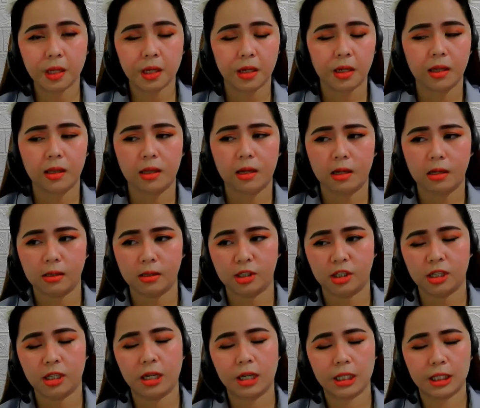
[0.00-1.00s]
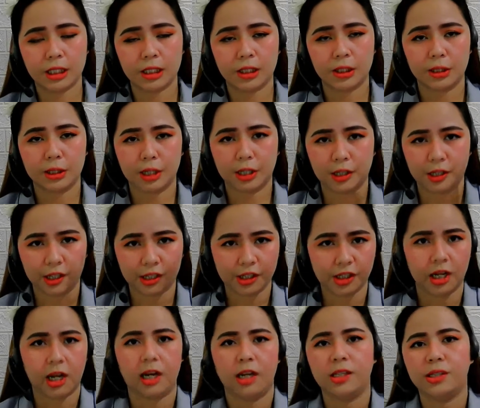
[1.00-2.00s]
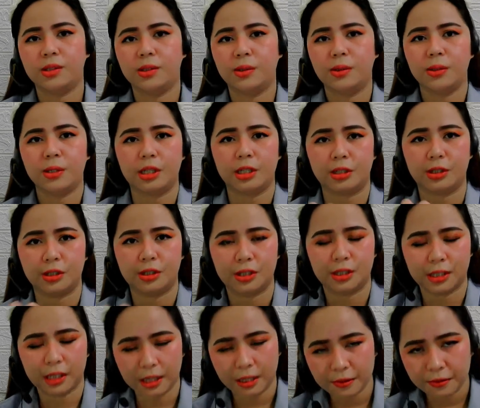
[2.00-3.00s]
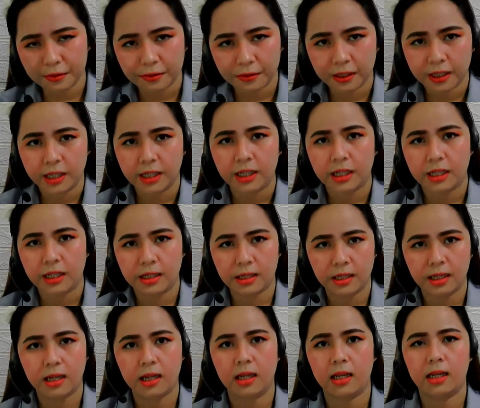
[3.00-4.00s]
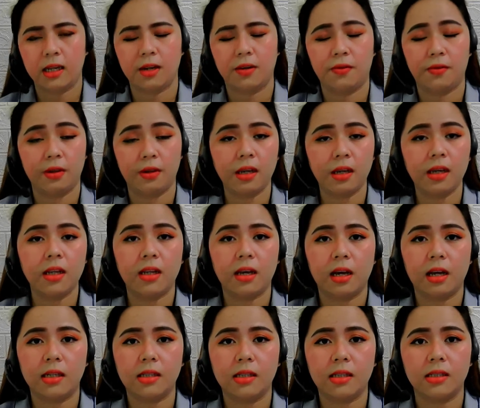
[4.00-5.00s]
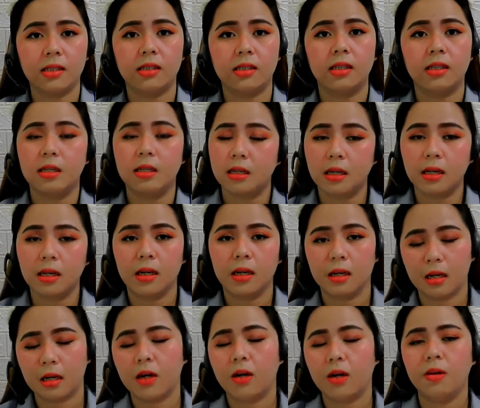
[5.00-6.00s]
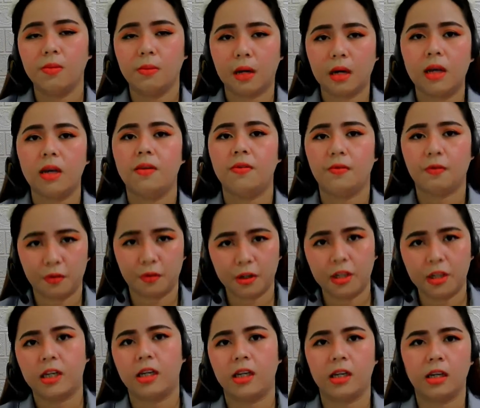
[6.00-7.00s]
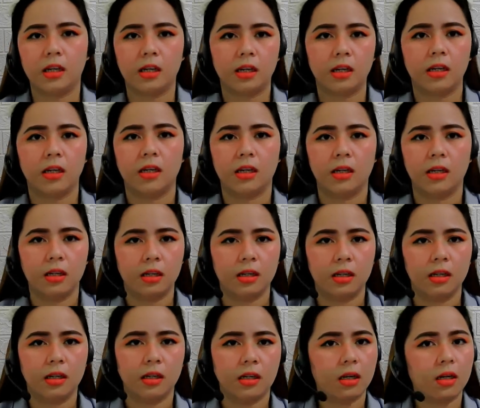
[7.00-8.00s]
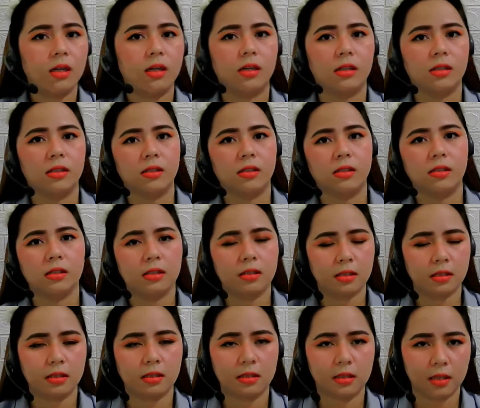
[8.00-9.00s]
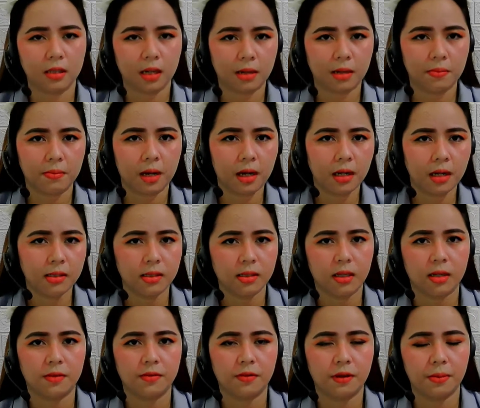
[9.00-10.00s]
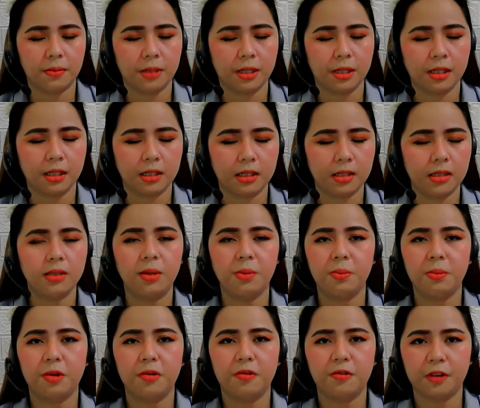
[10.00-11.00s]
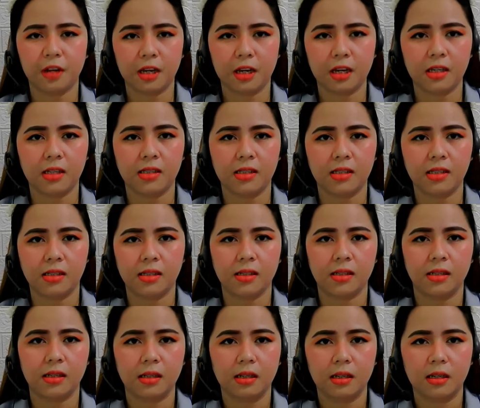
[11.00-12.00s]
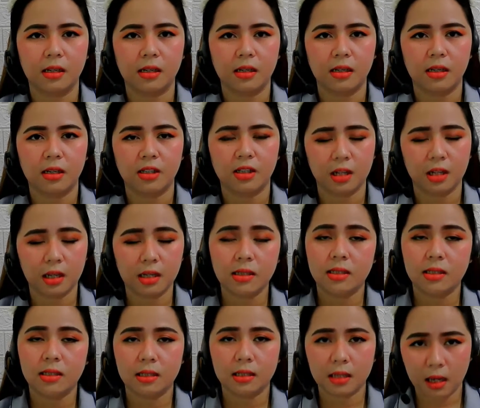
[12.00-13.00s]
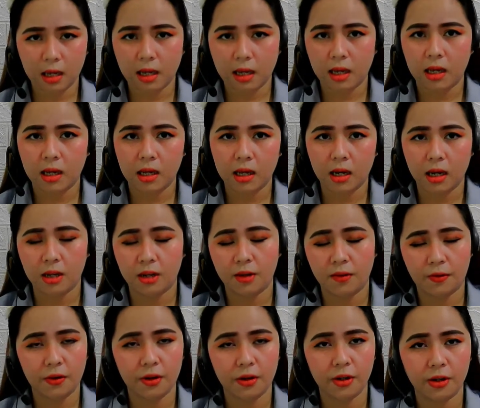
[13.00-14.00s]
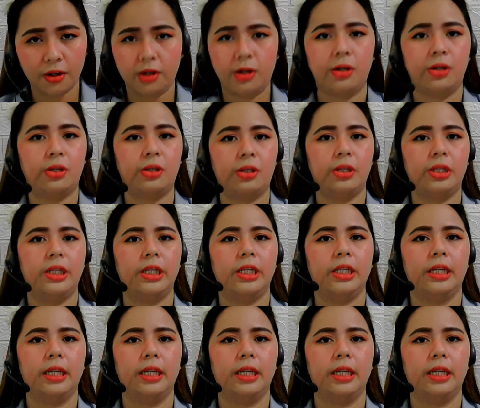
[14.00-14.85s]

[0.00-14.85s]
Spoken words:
and then she got the chance to look at herself in the lake and realize that, oh my freaking God, this is not myself. I mean, this is not my face. She's seeing a different girl